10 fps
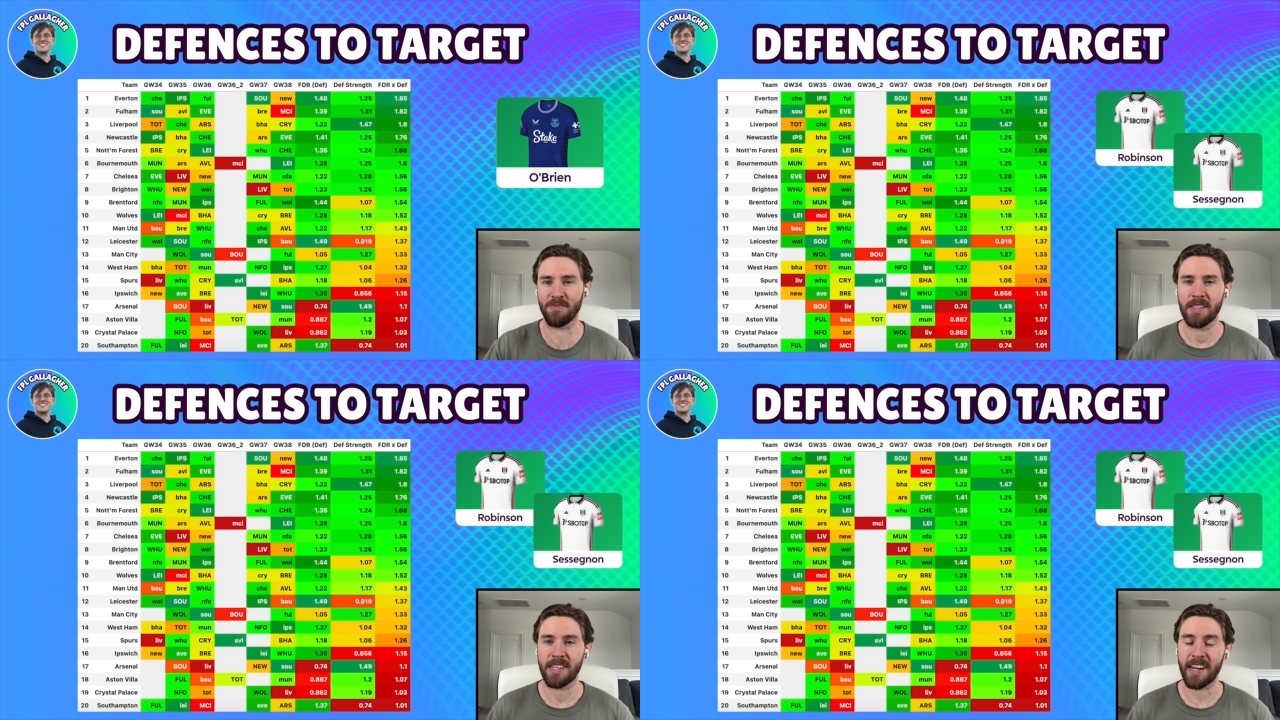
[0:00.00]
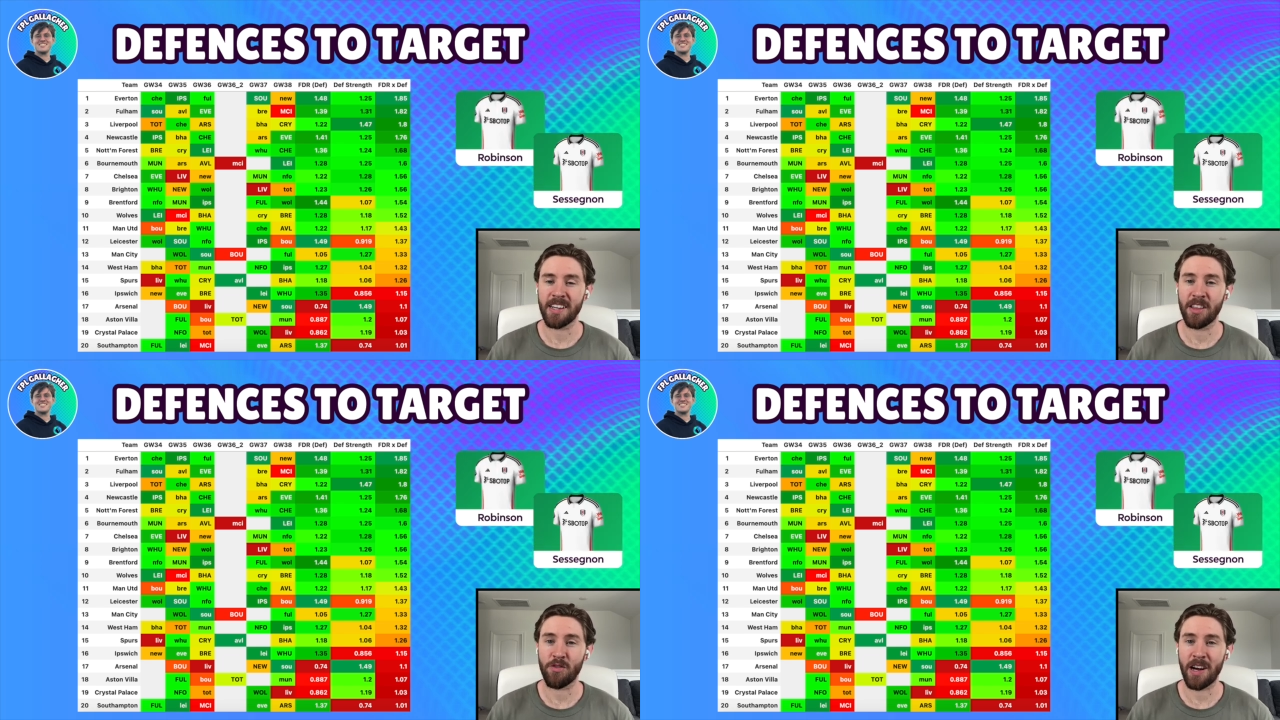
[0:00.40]

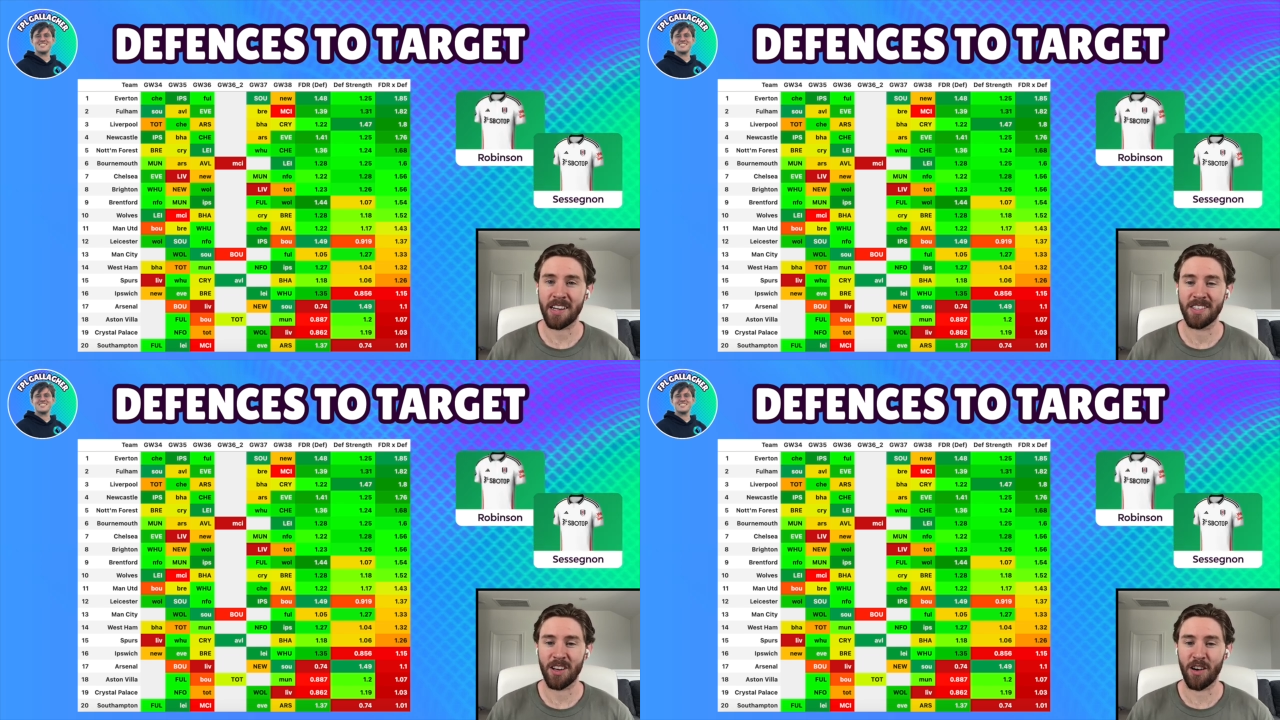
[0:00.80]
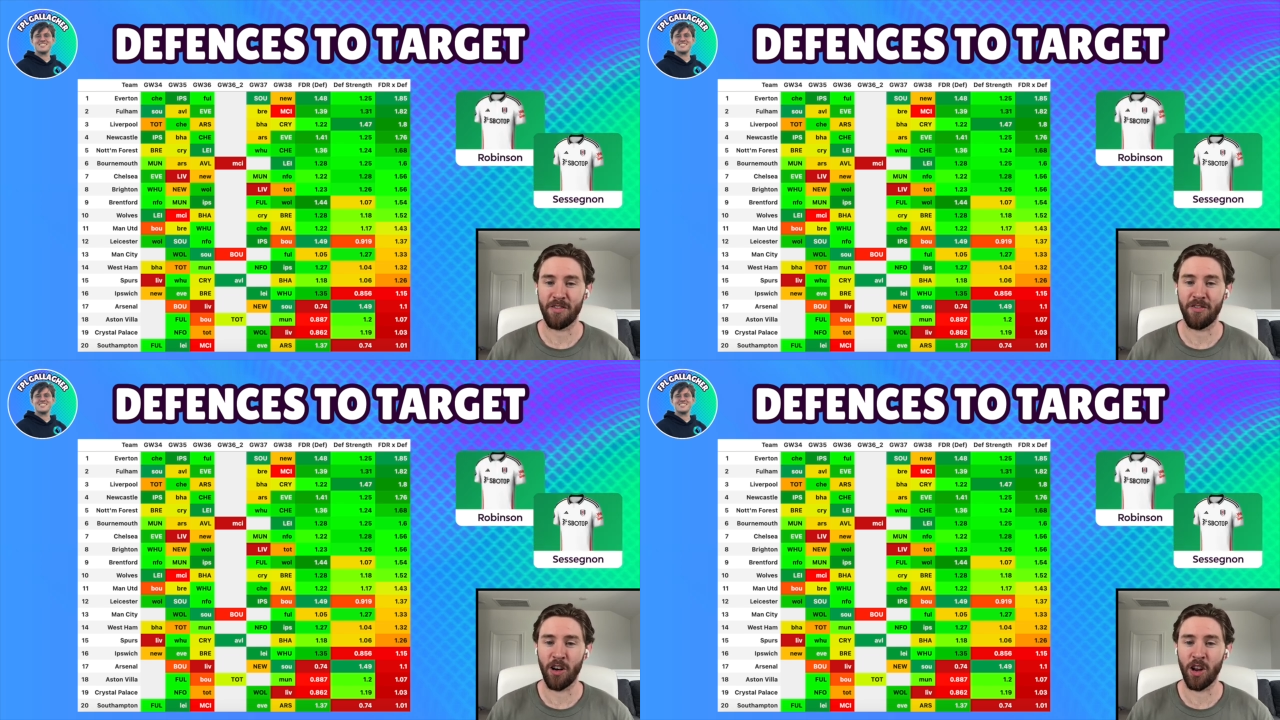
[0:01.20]
Second in the rankings are
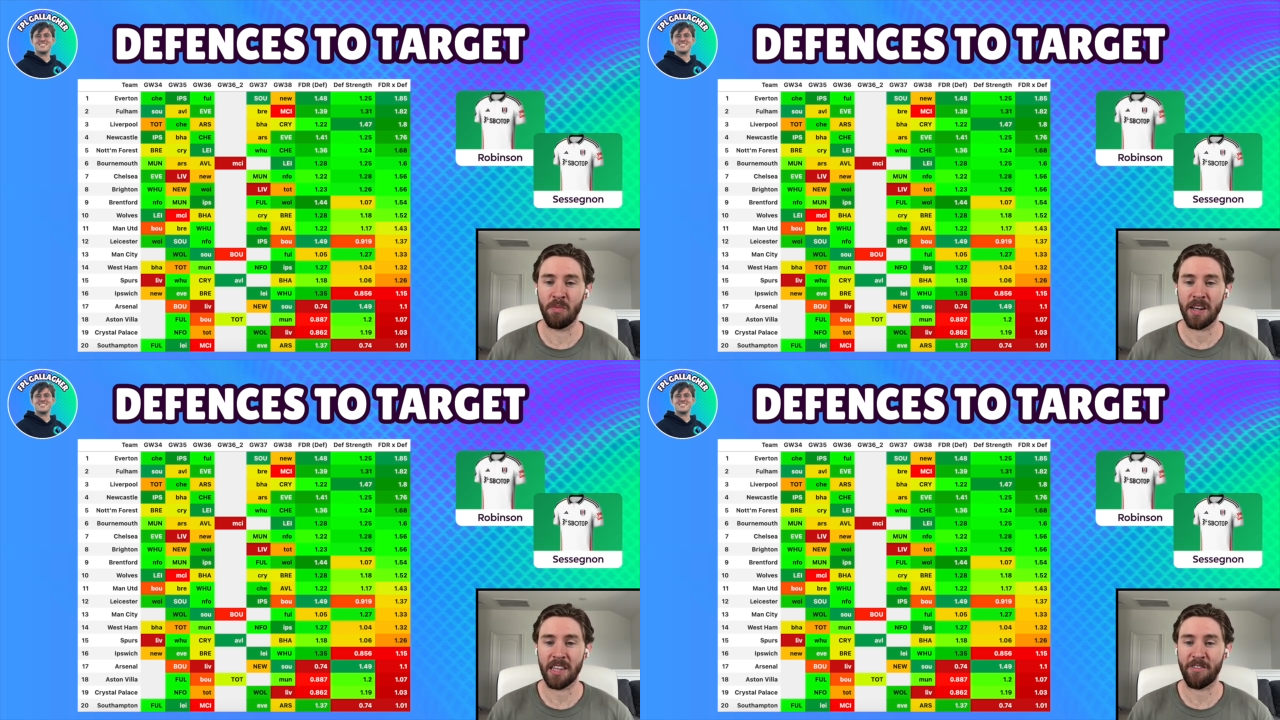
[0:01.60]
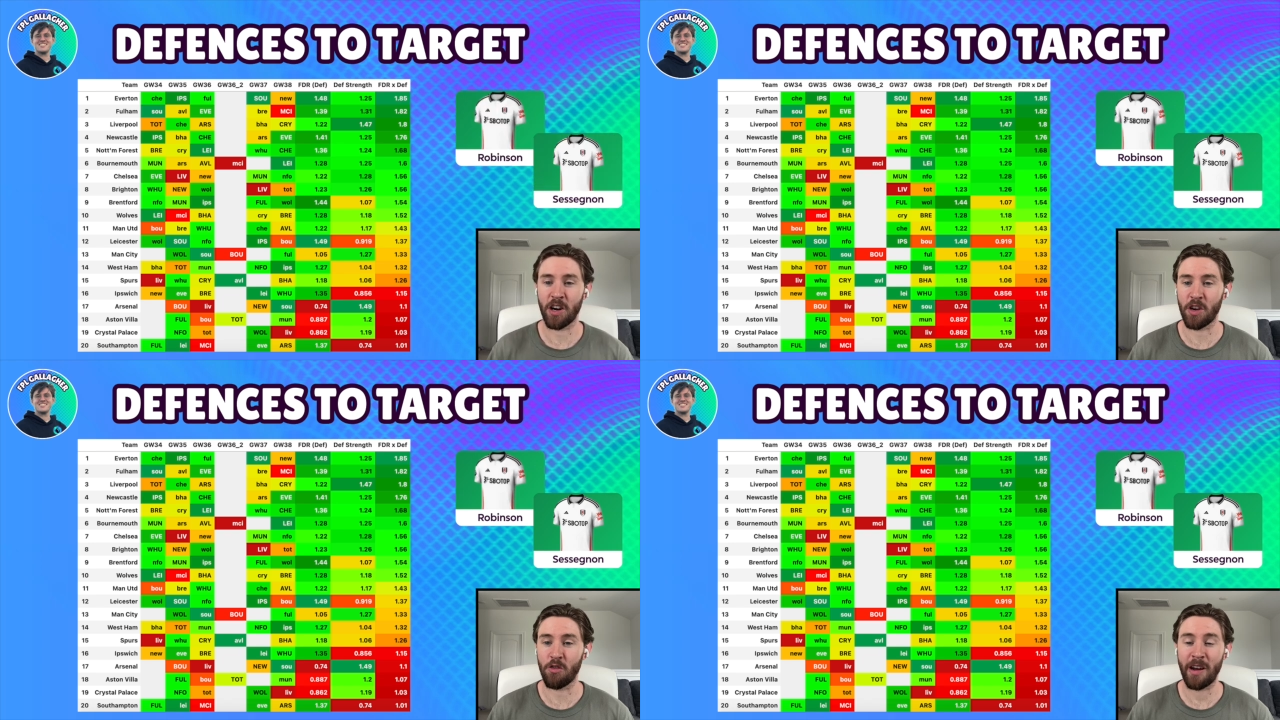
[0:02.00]
Fulham. They've
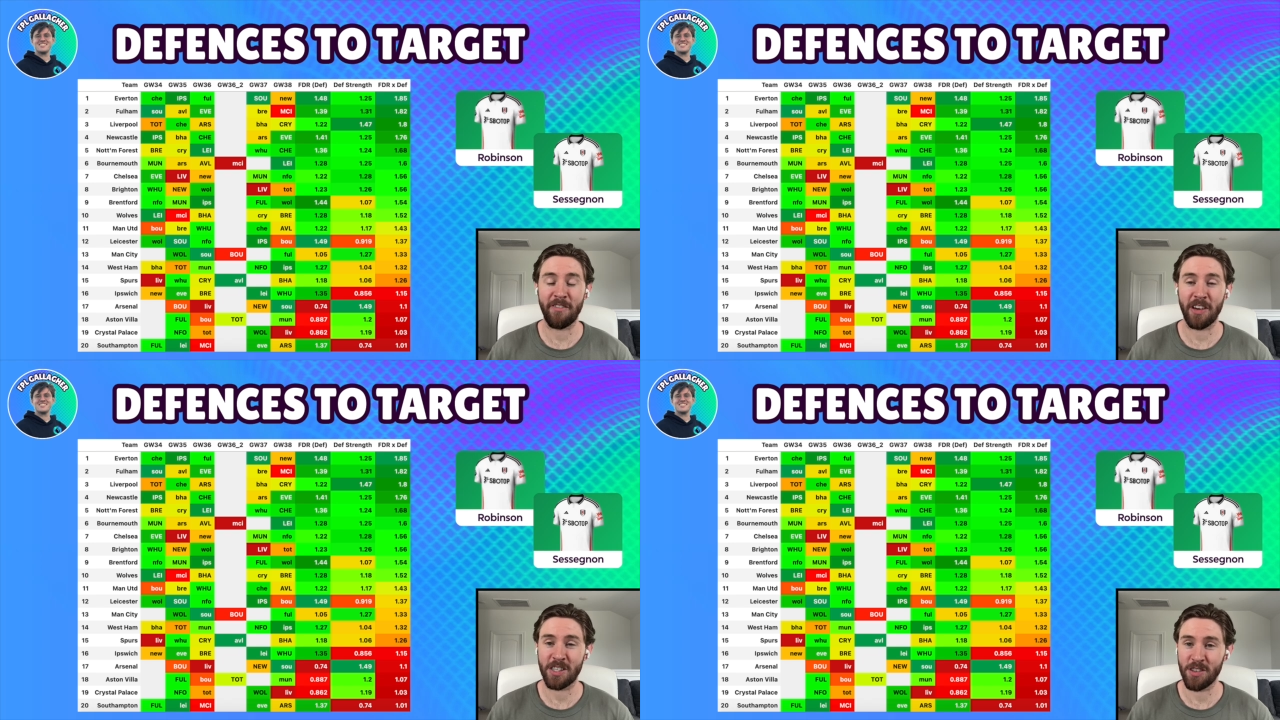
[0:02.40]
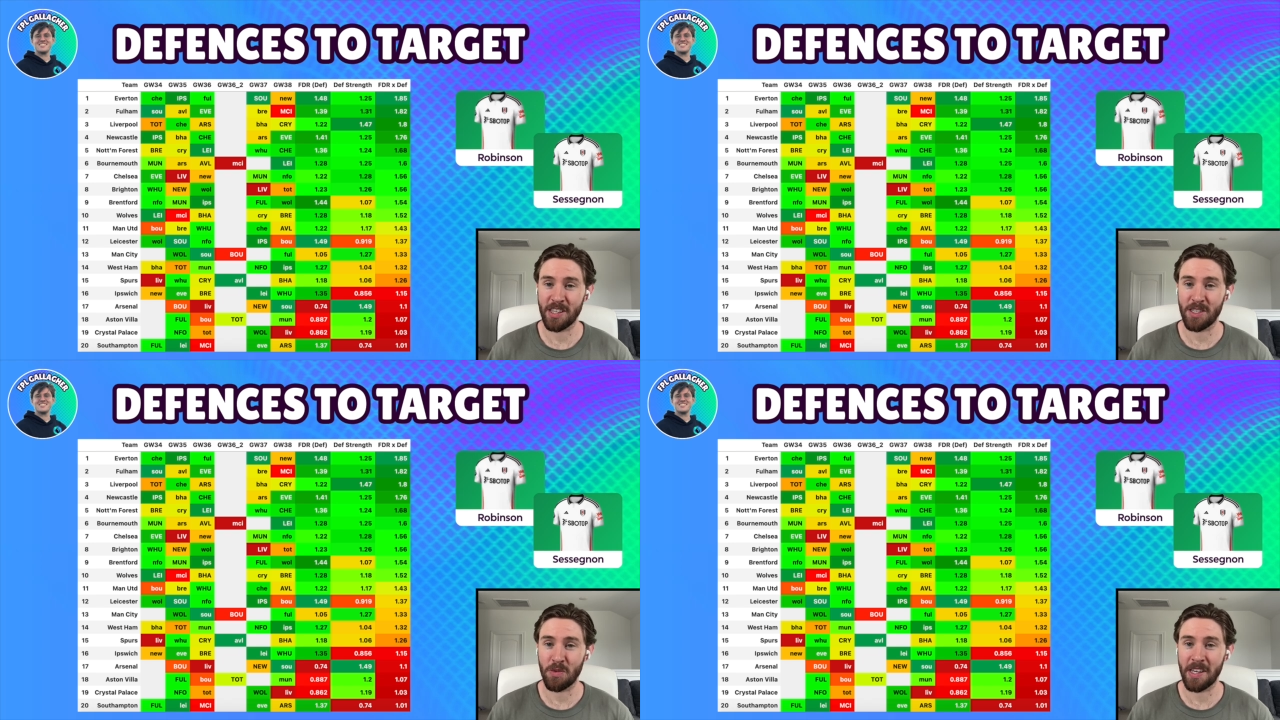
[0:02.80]
got a great fixture
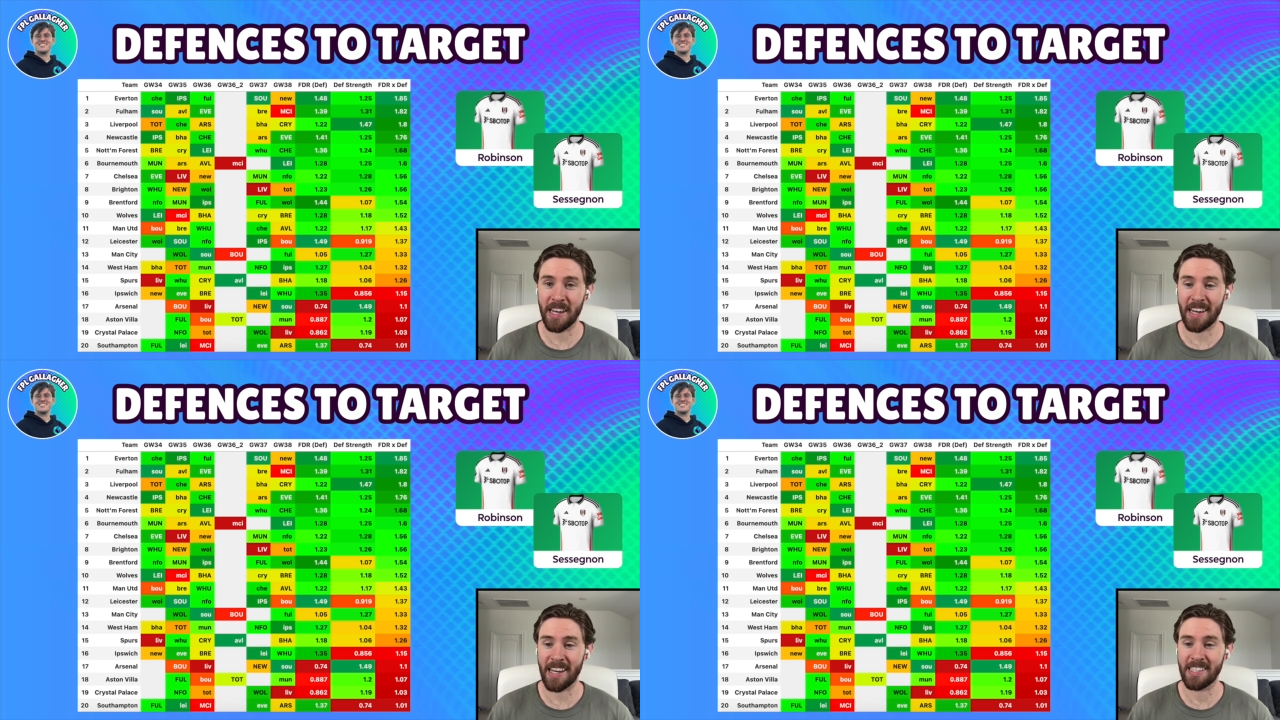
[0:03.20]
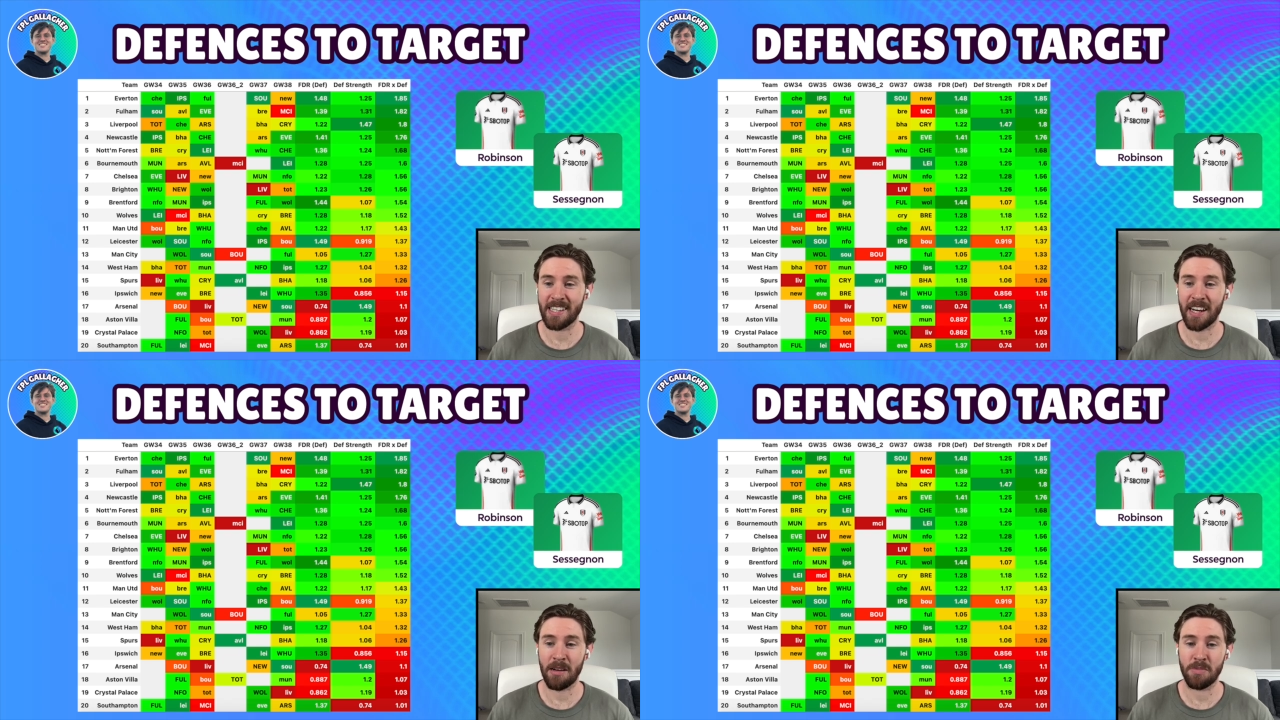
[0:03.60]
this week against
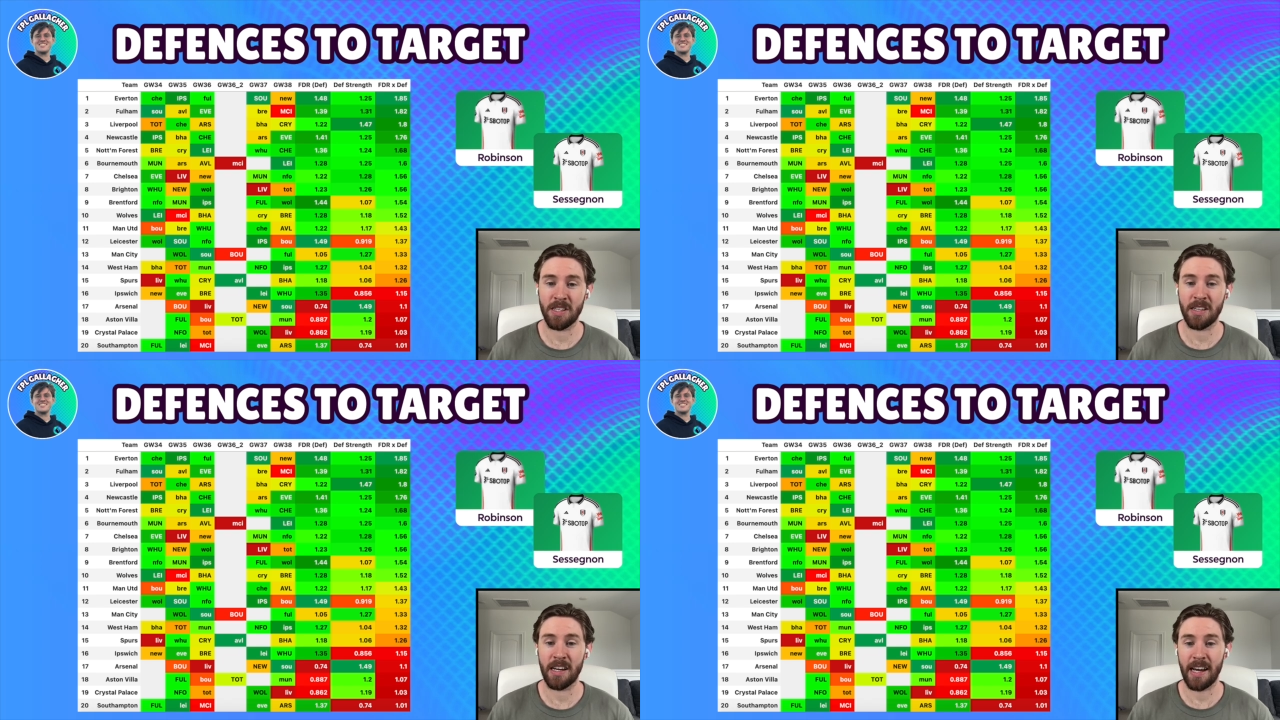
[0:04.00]
Southampton,